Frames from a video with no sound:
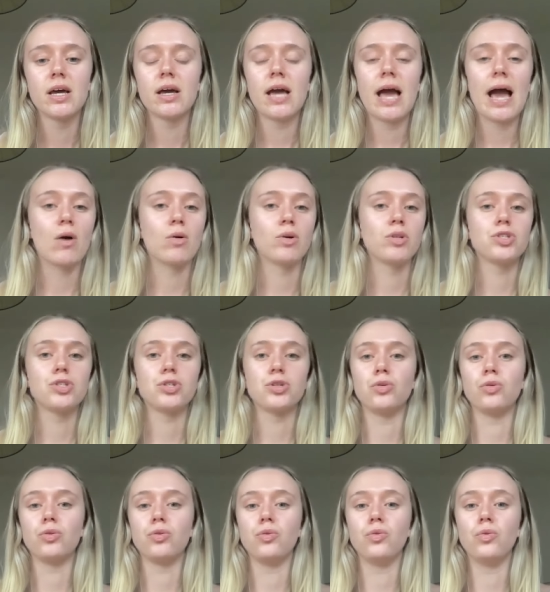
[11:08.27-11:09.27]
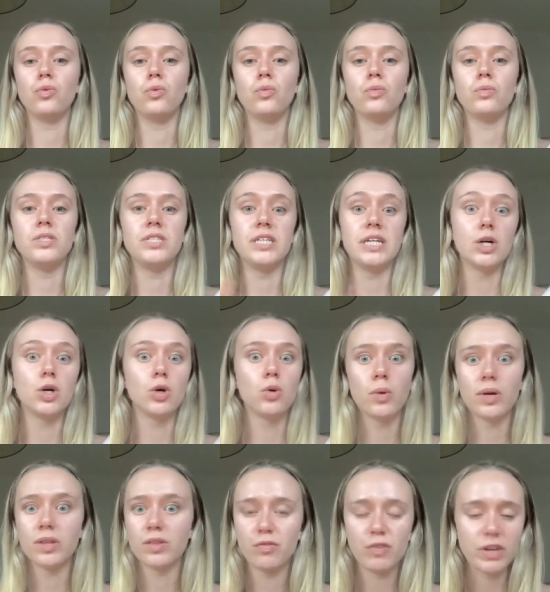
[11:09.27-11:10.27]
how to deal
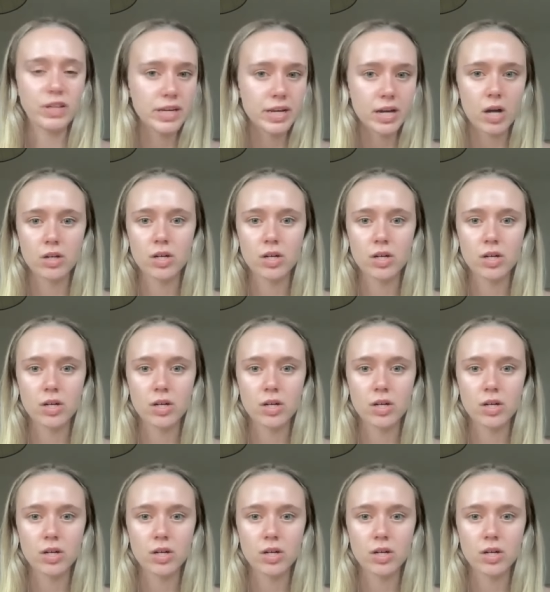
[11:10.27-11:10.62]
with feeling